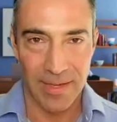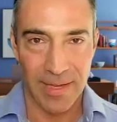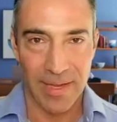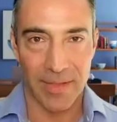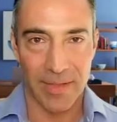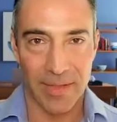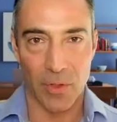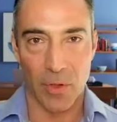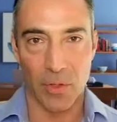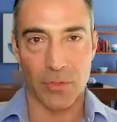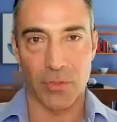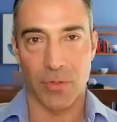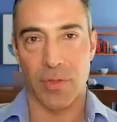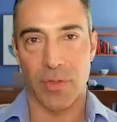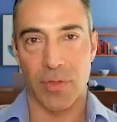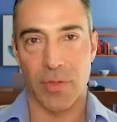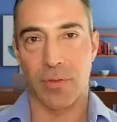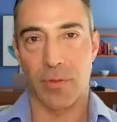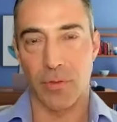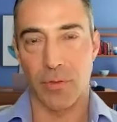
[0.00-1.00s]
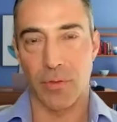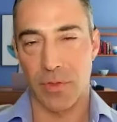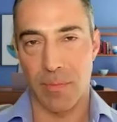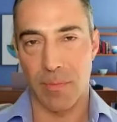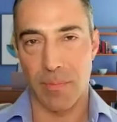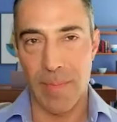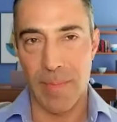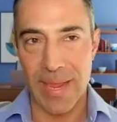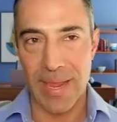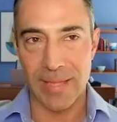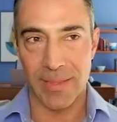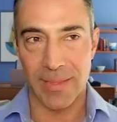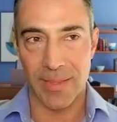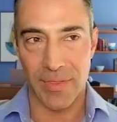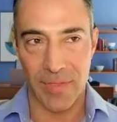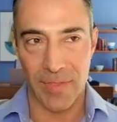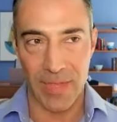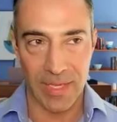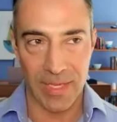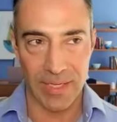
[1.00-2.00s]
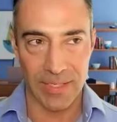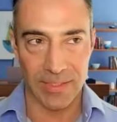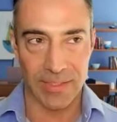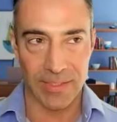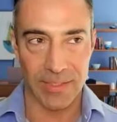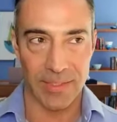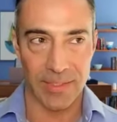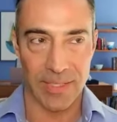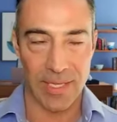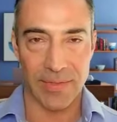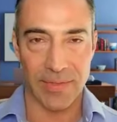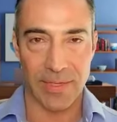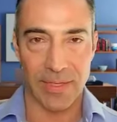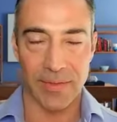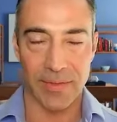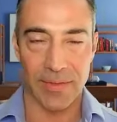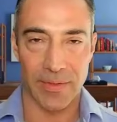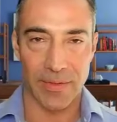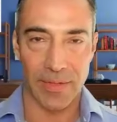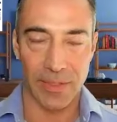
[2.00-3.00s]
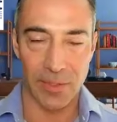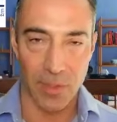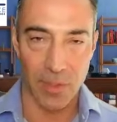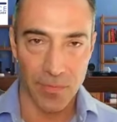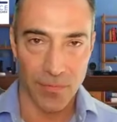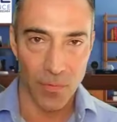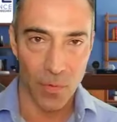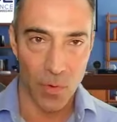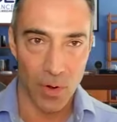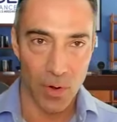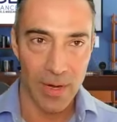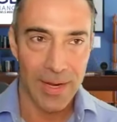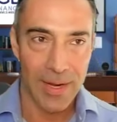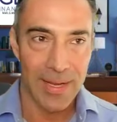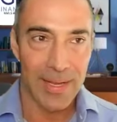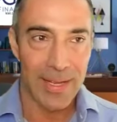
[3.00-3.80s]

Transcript: And those are the main things that they look for.